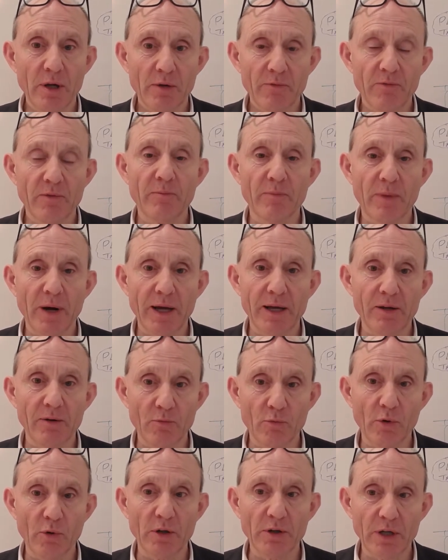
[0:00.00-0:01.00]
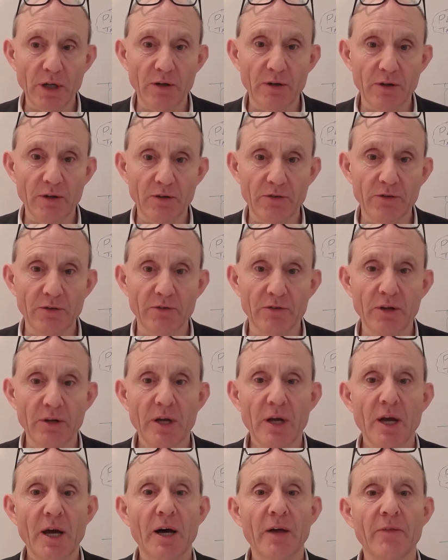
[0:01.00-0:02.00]
by windy conditions,
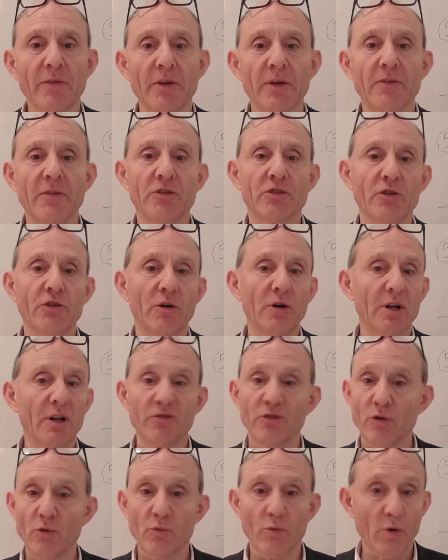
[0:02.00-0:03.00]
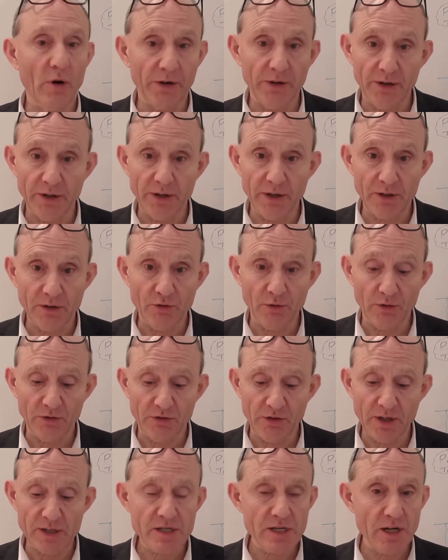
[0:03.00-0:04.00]
and the soil has no water in it. So
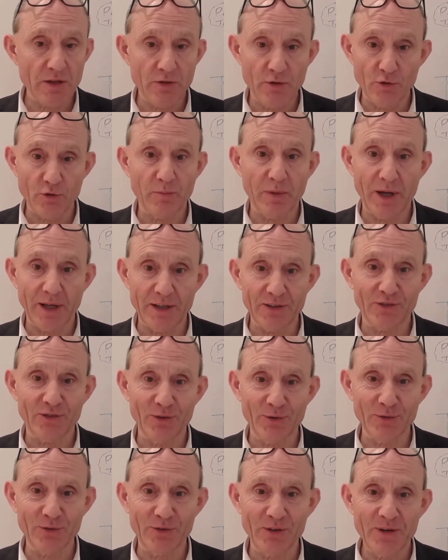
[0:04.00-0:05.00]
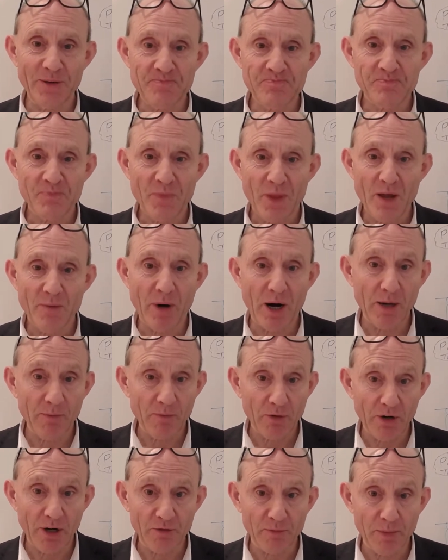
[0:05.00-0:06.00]
essentially, those plants, those marram
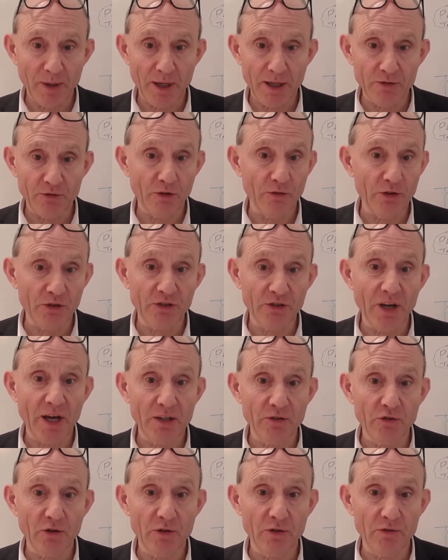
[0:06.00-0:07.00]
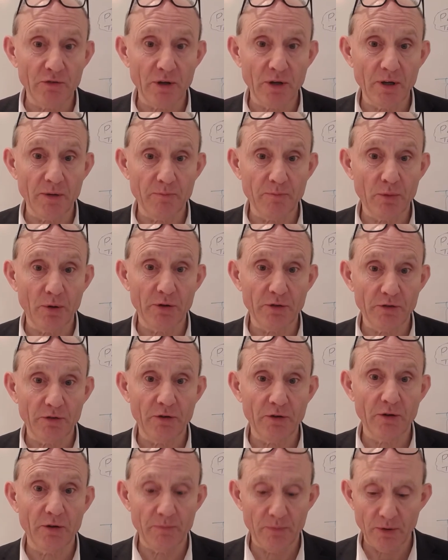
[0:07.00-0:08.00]
grass plants on the sand dunes at Port
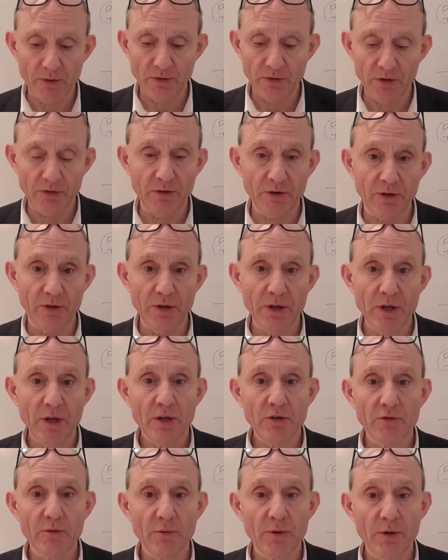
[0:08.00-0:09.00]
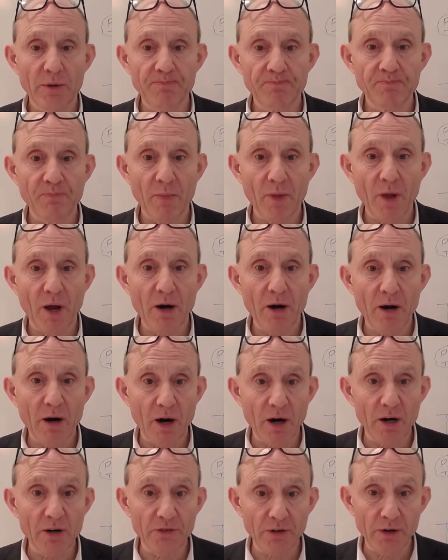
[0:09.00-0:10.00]
Stewart, Port Richmond, and so on,
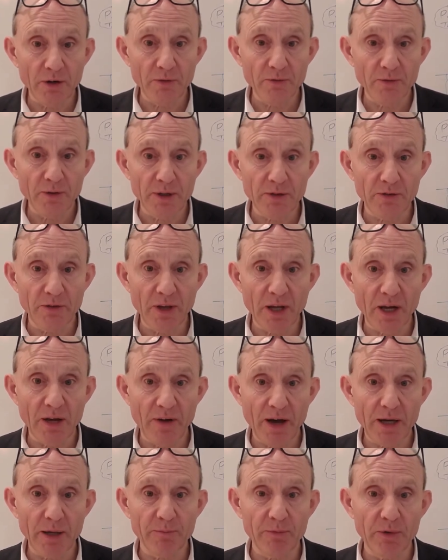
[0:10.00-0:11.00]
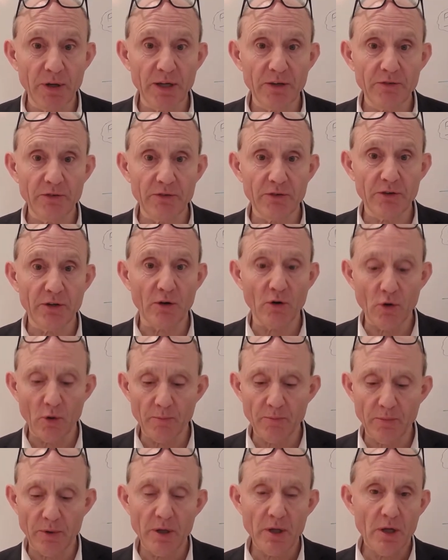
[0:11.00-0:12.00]
are xerophytes. They have adaptations to
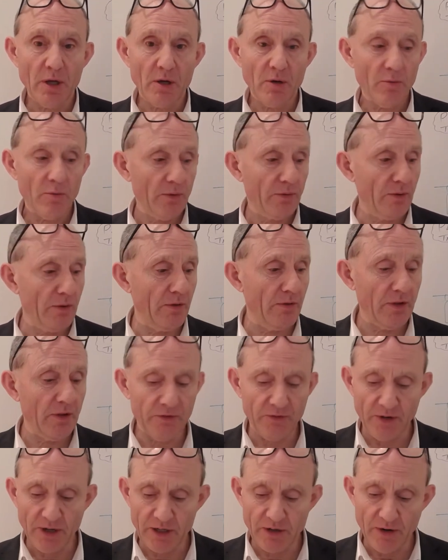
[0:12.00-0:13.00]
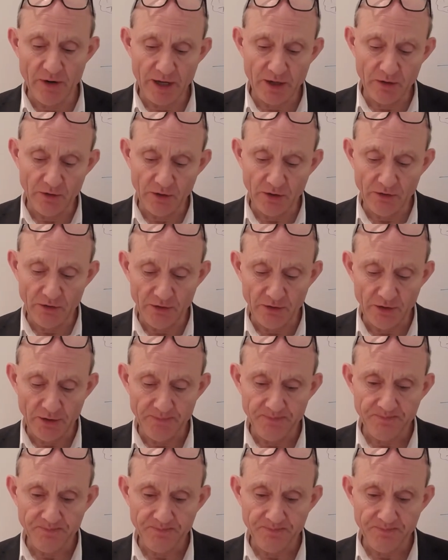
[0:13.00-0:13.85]
cope with these very dry conditions.